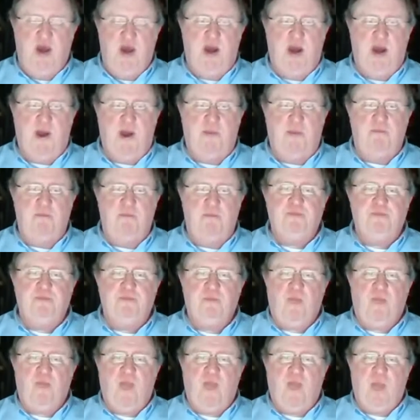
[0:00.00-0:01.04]

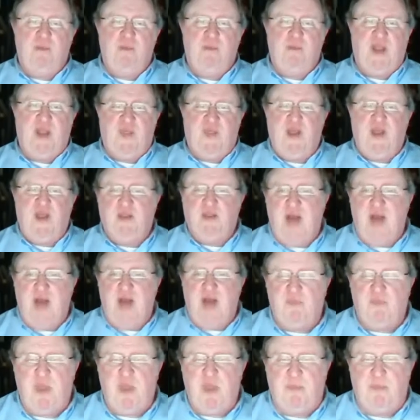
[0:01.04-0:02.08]
But I think a
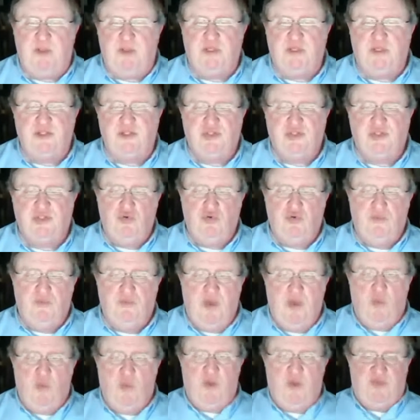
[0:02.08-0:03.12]
lot of people assume
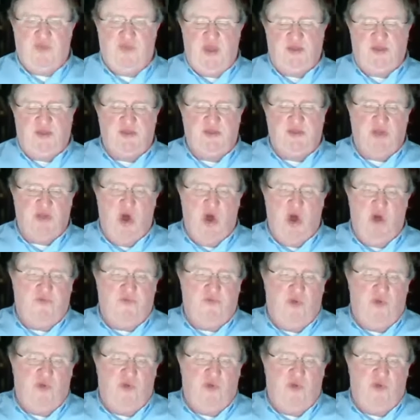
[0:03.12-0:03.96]
that what they saw,